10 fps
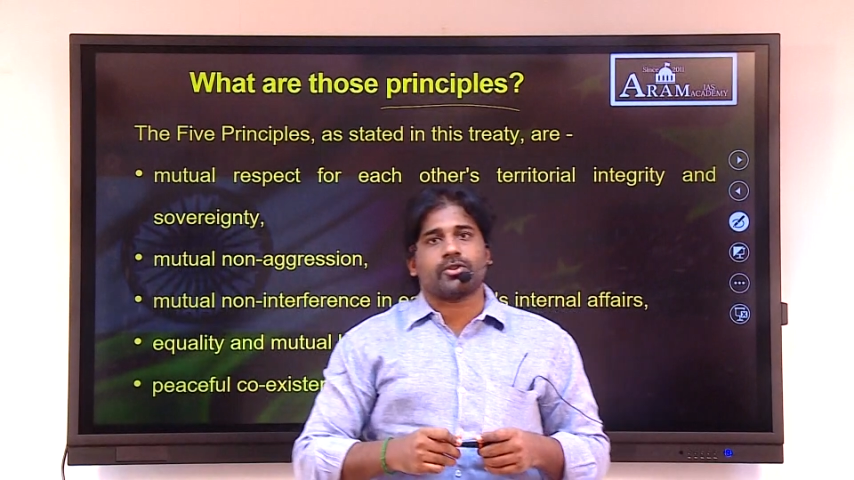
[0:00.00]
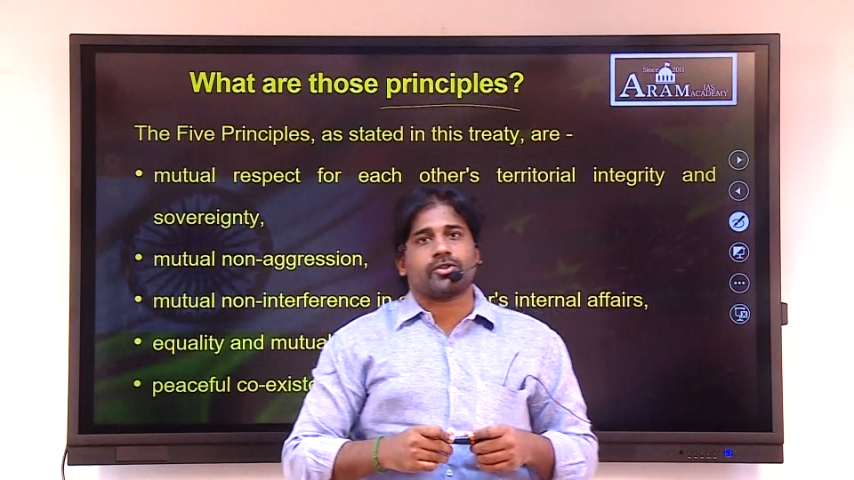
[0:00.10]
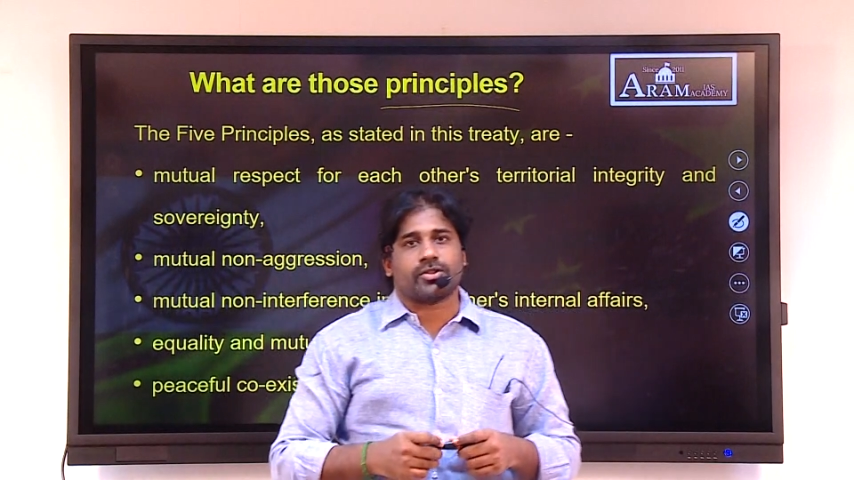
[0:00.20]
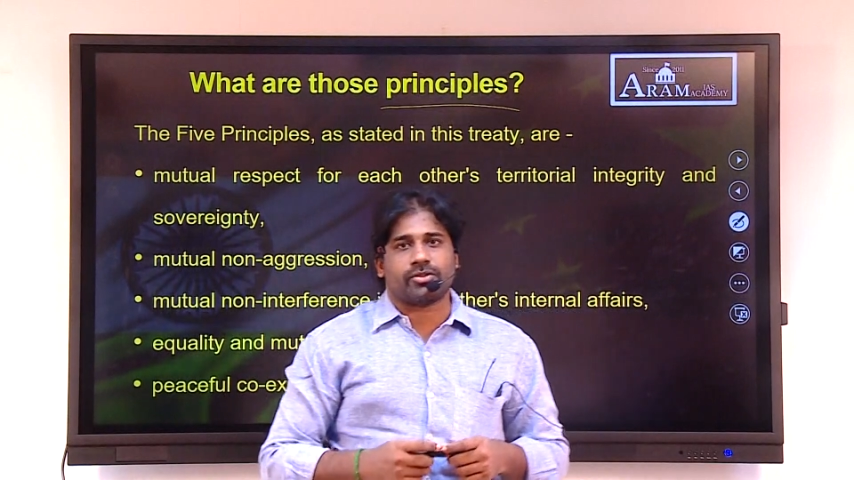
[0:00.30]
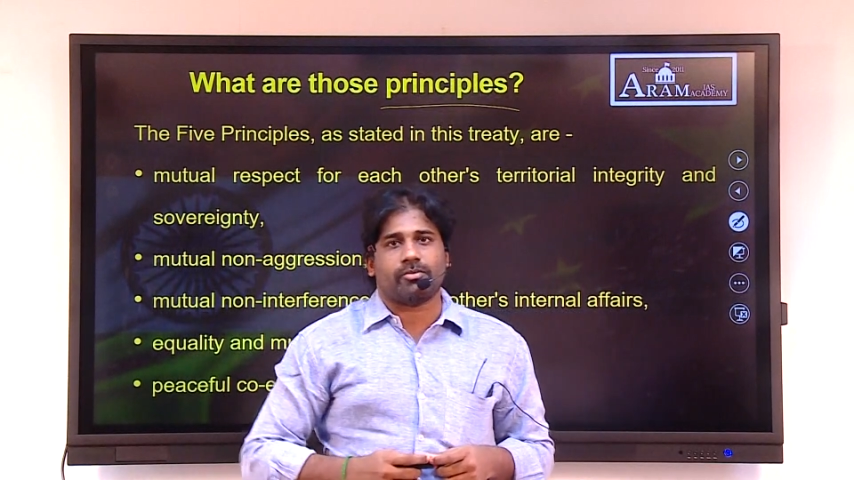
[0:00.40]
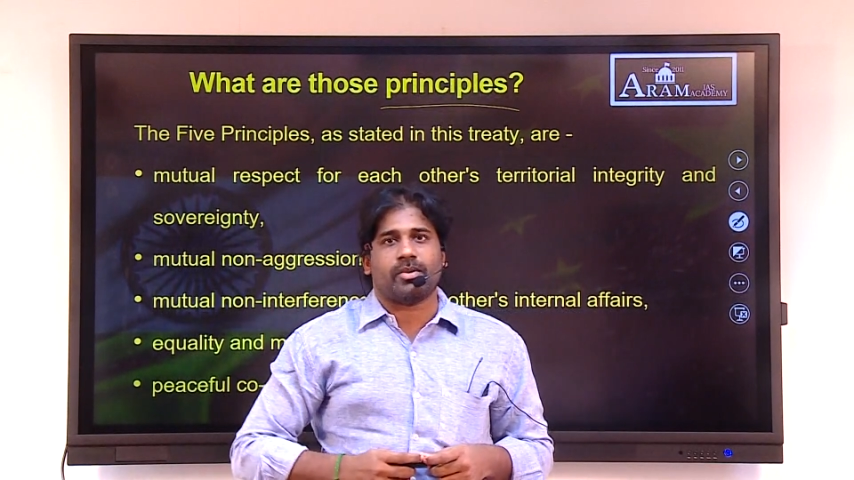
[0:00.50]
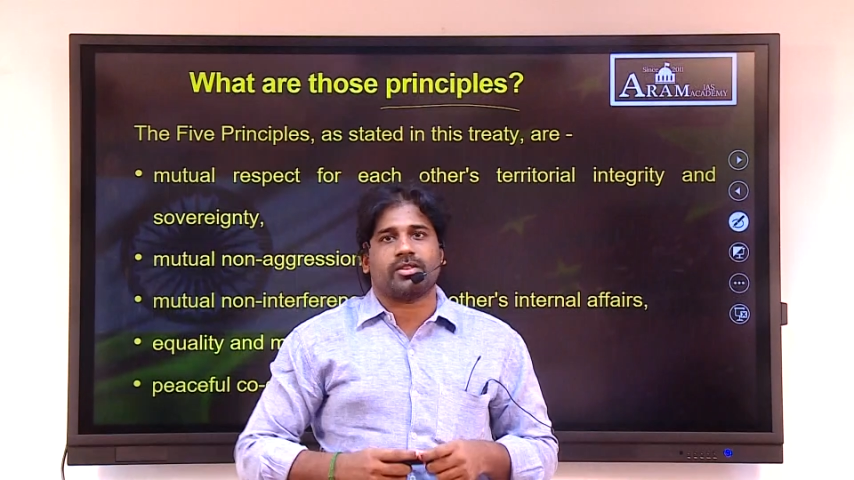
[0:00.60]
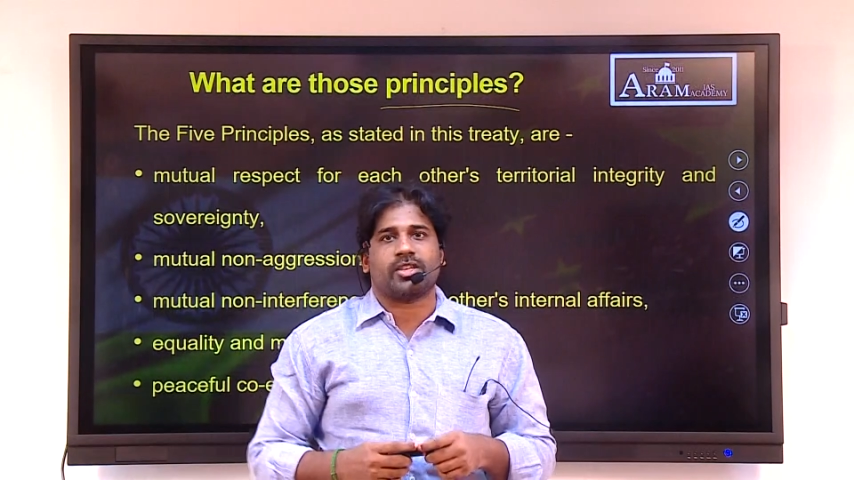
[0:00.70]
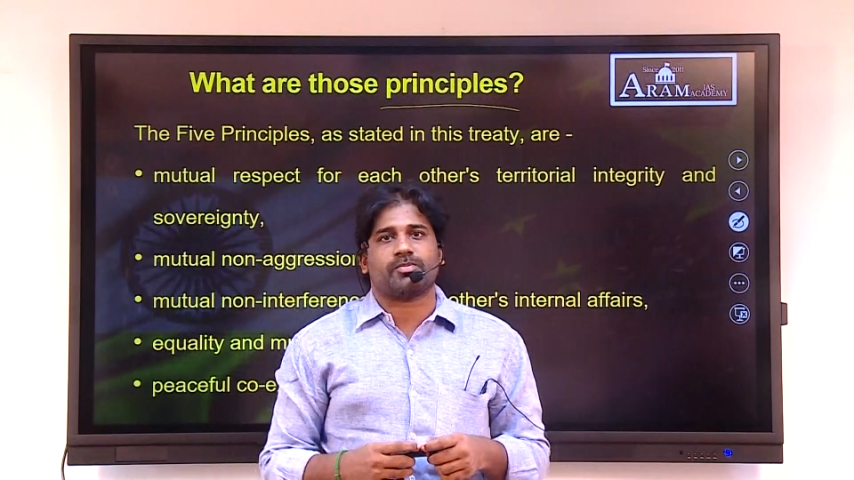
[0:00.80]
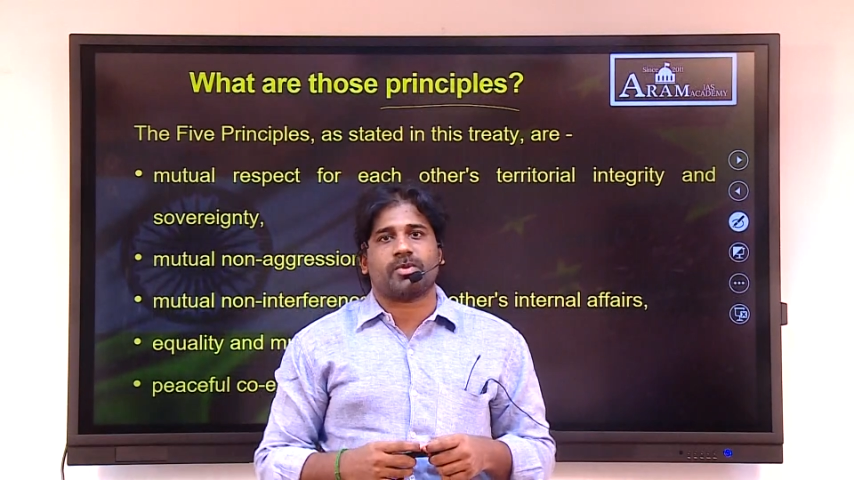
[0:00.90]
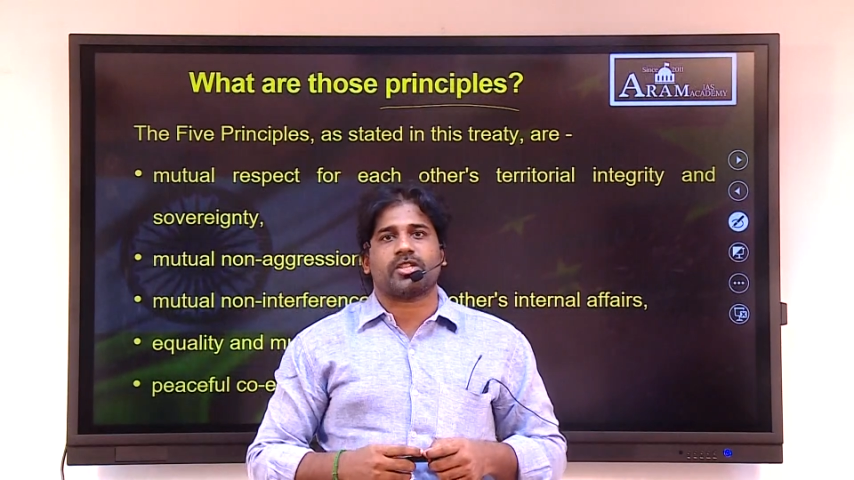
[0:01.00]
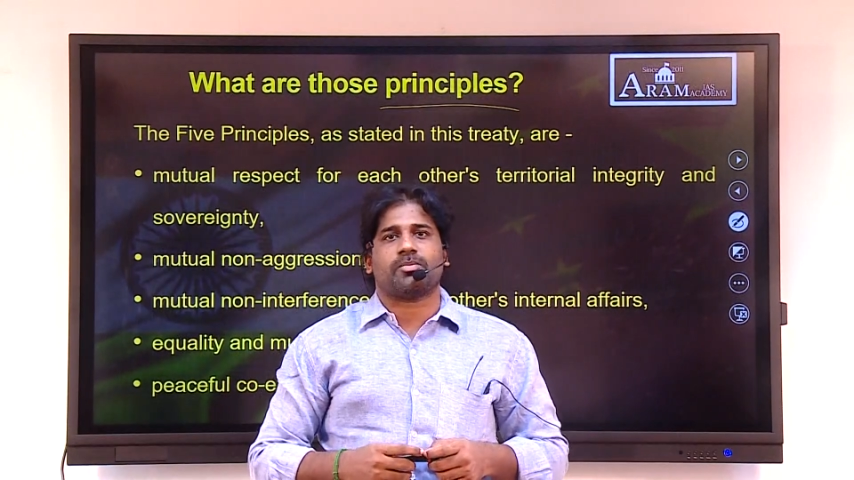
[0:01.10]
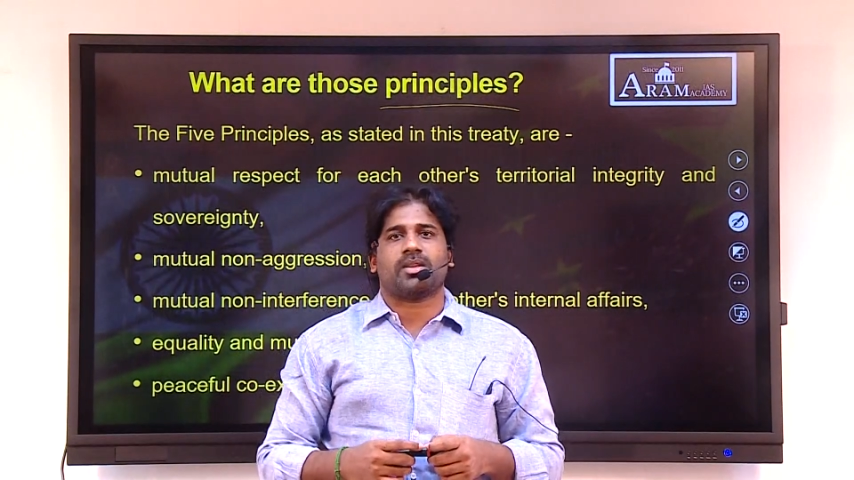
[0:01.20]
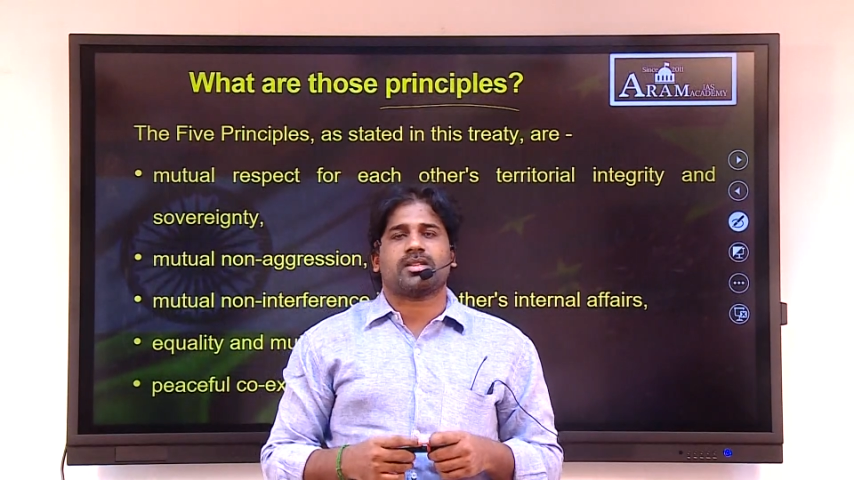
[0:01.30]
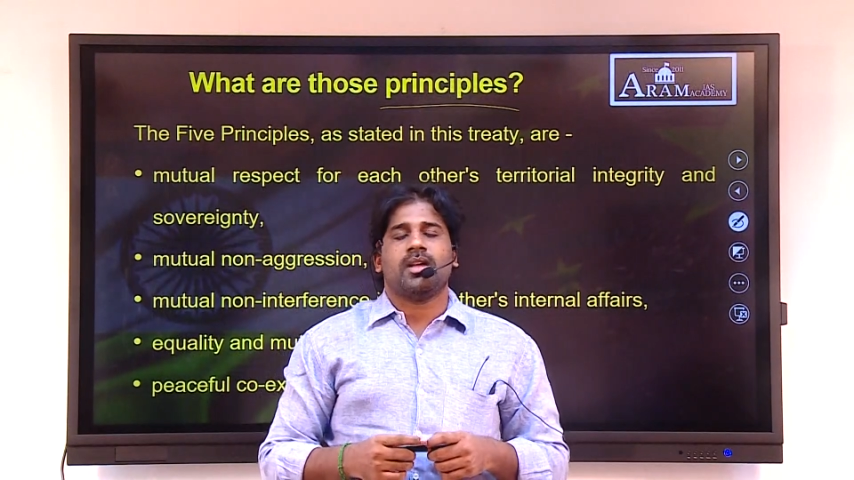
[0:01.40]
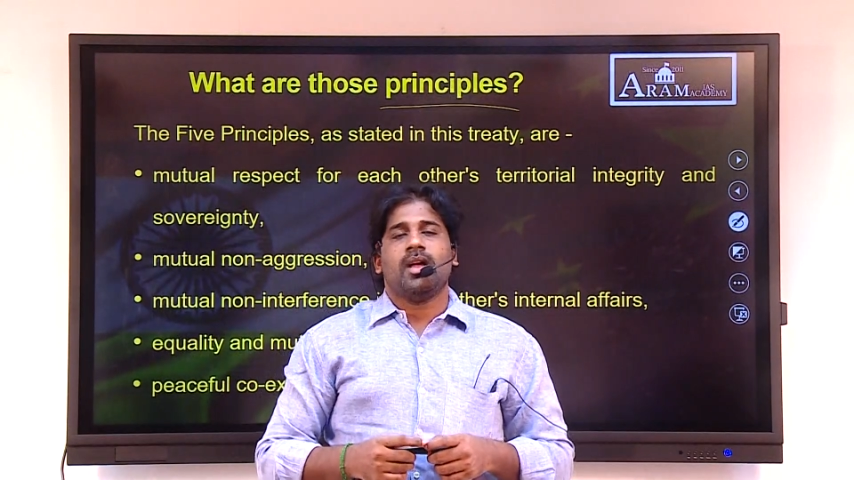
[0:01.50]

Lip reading: you should remember these principles